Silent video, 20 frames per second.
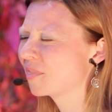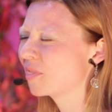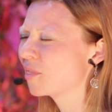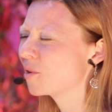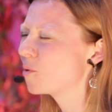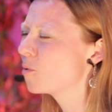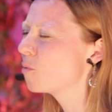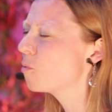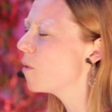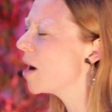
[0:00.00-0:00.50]

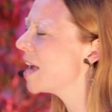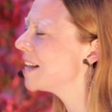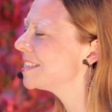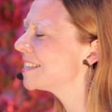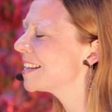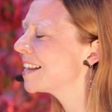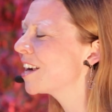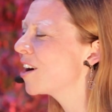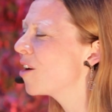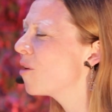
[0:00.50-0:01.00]
The
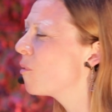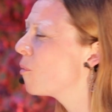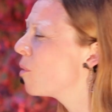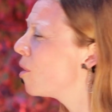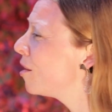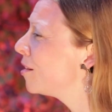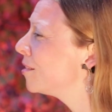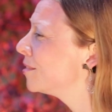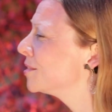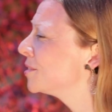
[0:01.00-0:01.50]
wedding
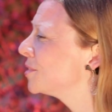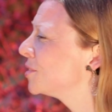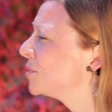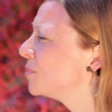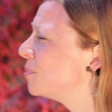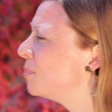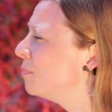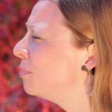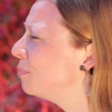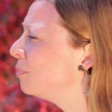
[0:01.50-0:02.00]
was
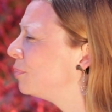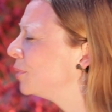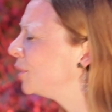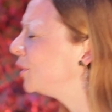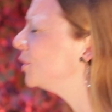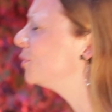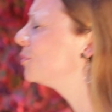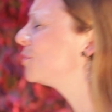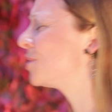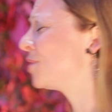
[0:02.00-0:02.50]

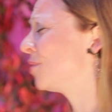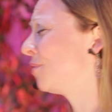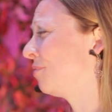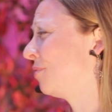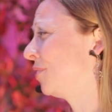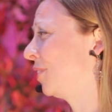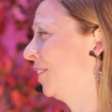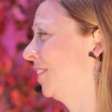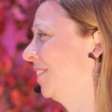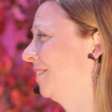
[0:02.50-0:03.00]

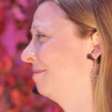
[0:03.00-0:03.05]
beautiful.